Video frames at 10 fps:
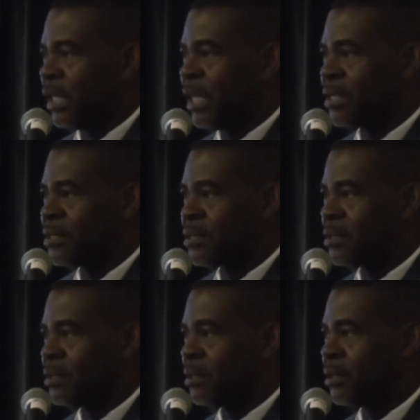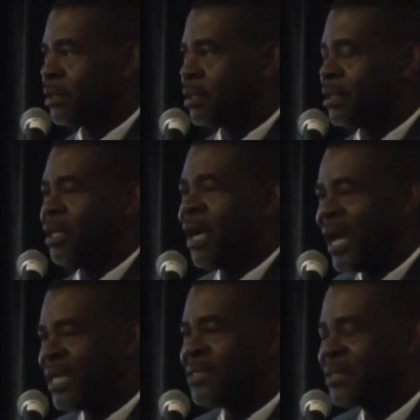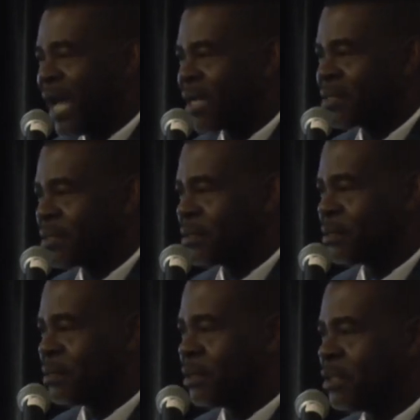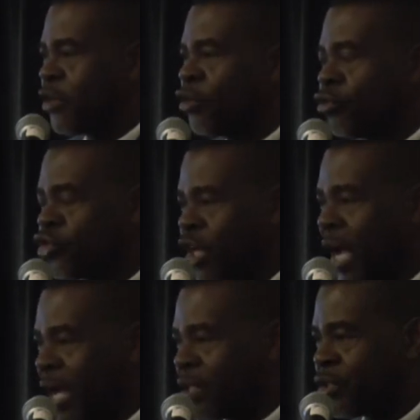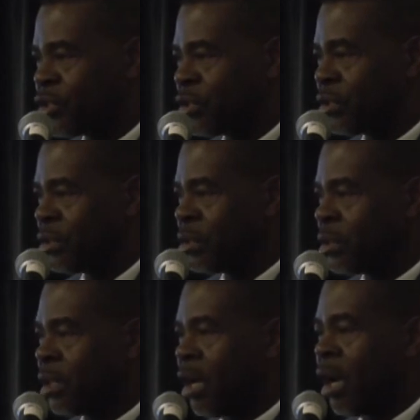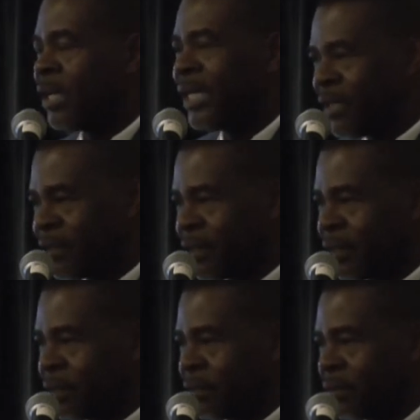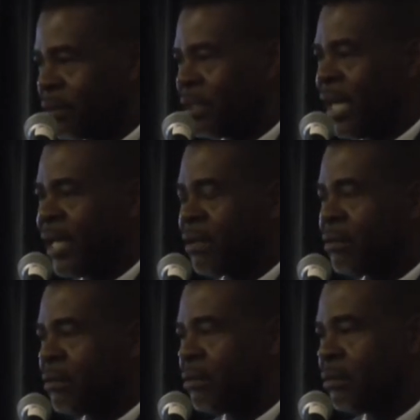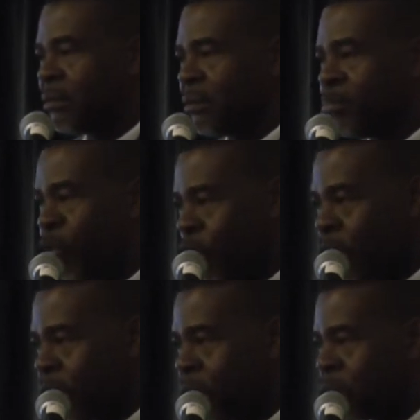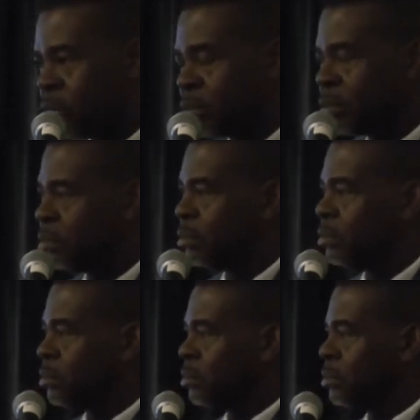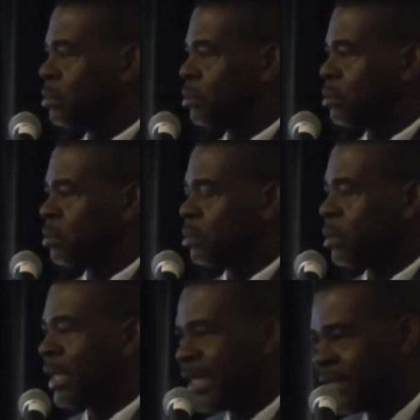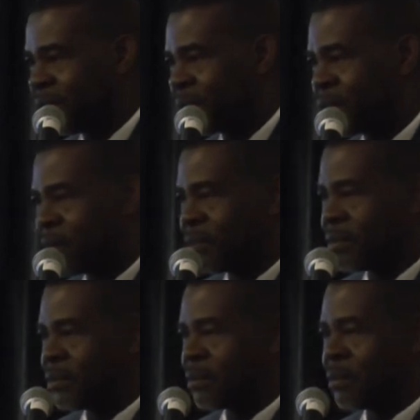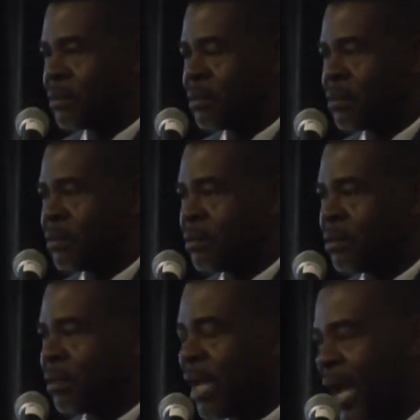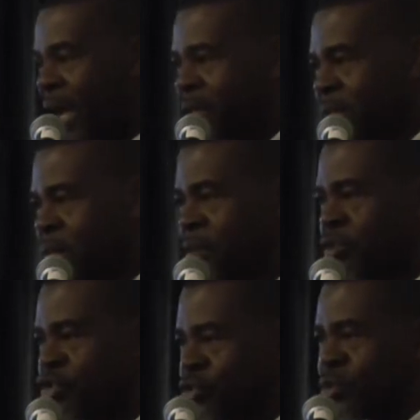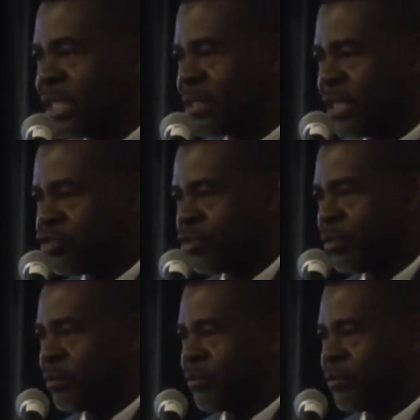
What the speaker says: is the highest tax that you could charge on anything, like pork, lettuce, cars, shoes, etc.